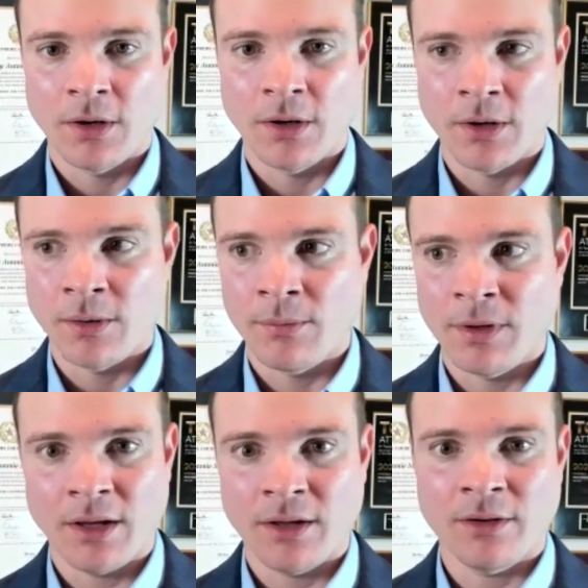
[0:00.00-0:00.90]

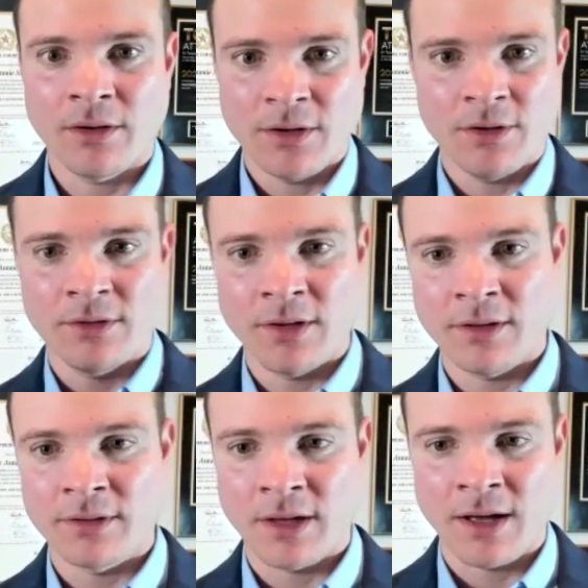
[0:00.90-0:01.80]
And you
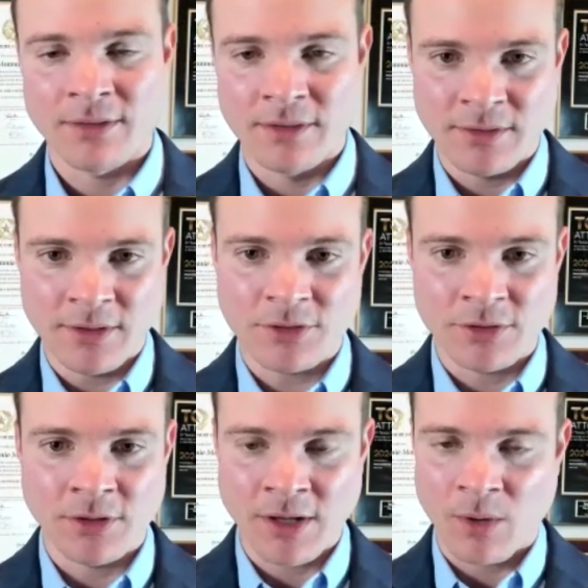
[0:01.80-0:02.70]
take that
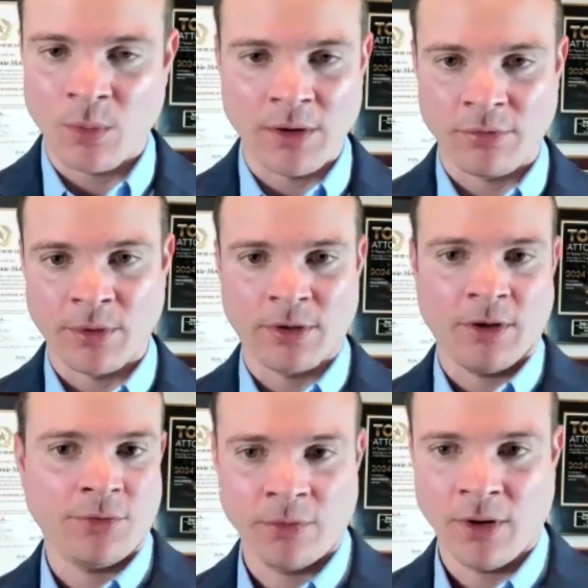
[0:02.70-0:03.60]
decision away from a
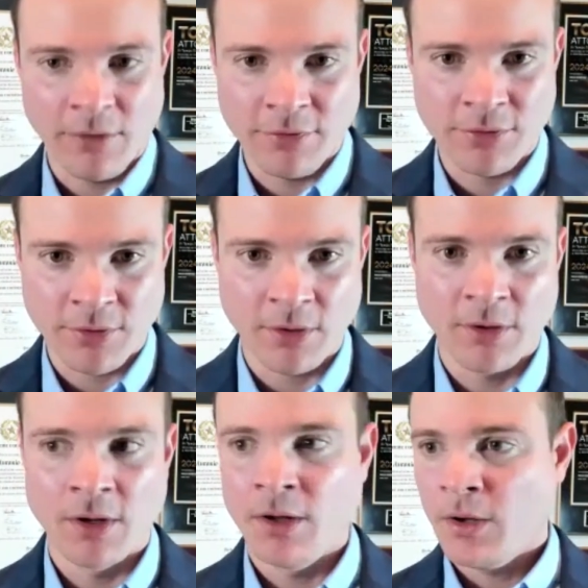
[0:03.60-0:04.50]
consular officer
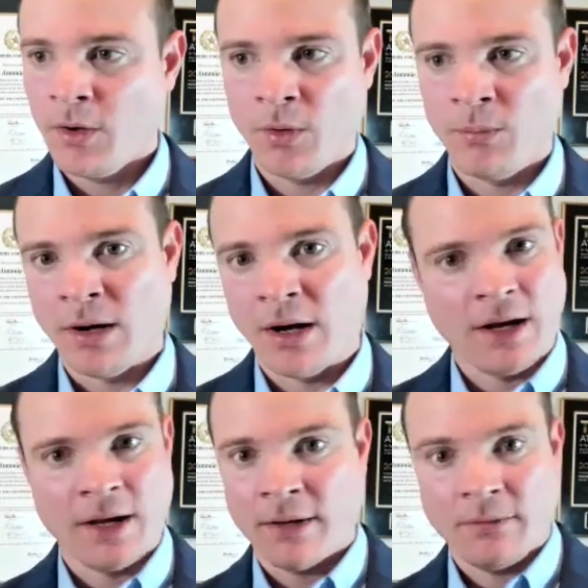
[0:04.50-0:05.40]
who
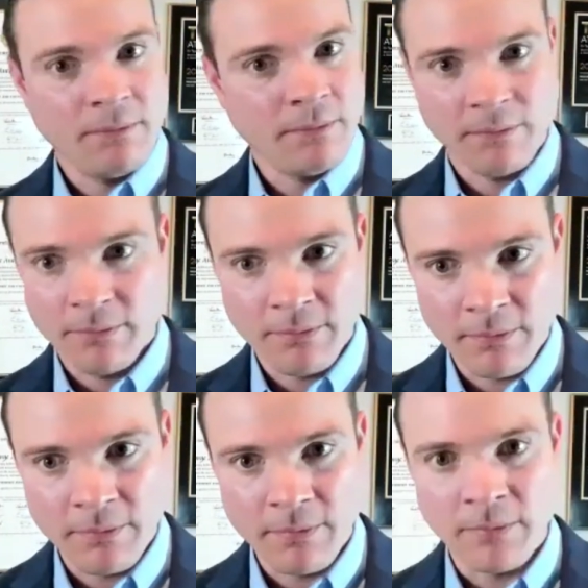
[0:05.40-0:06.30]
might
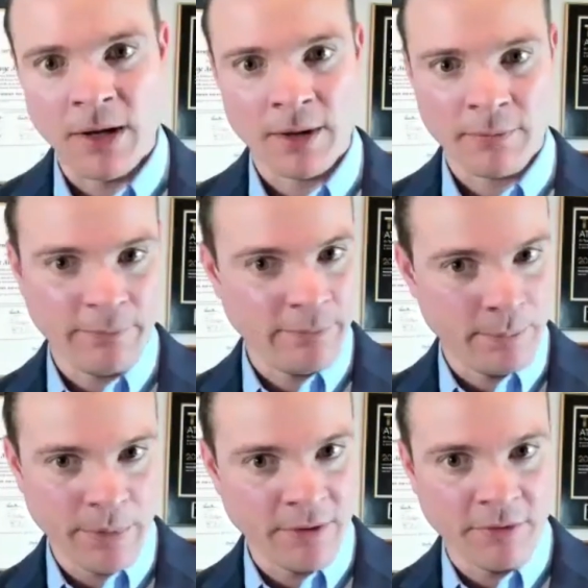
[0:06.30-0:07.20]
not
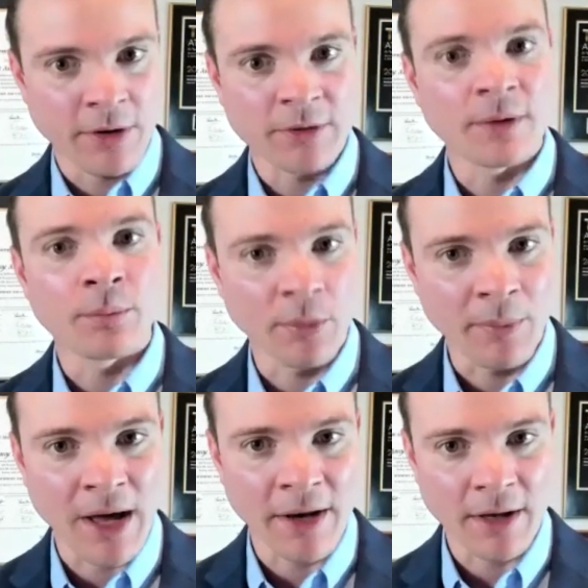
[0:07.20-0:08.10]
be very
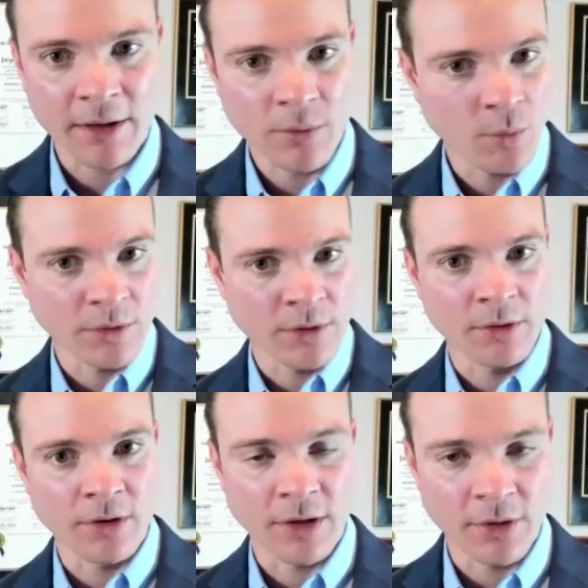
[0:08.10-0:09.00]
diplomatic when they
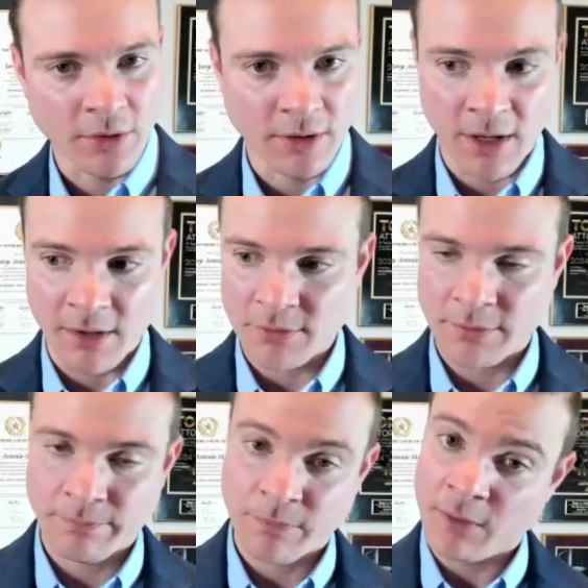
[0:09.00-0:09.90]
look at your
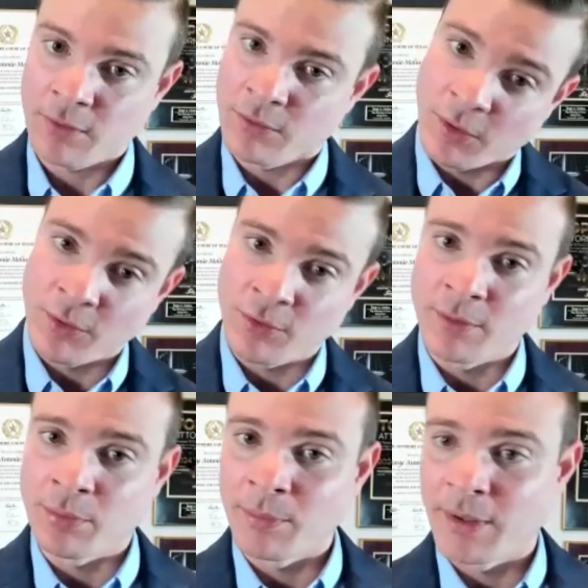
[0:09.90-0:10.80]
case, even though they're
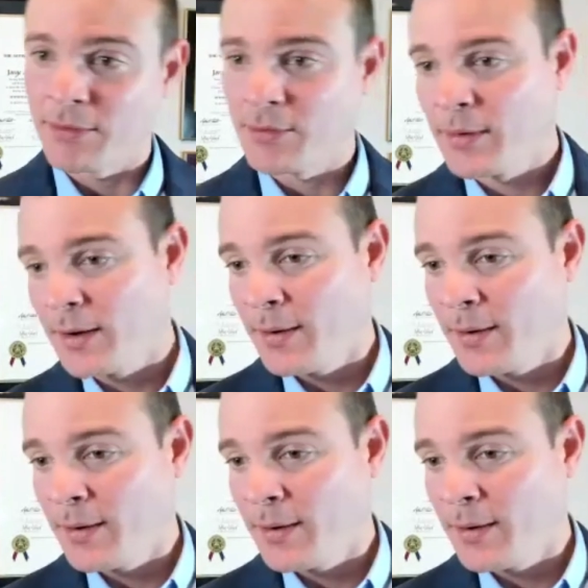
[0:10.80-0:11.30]
diplomats.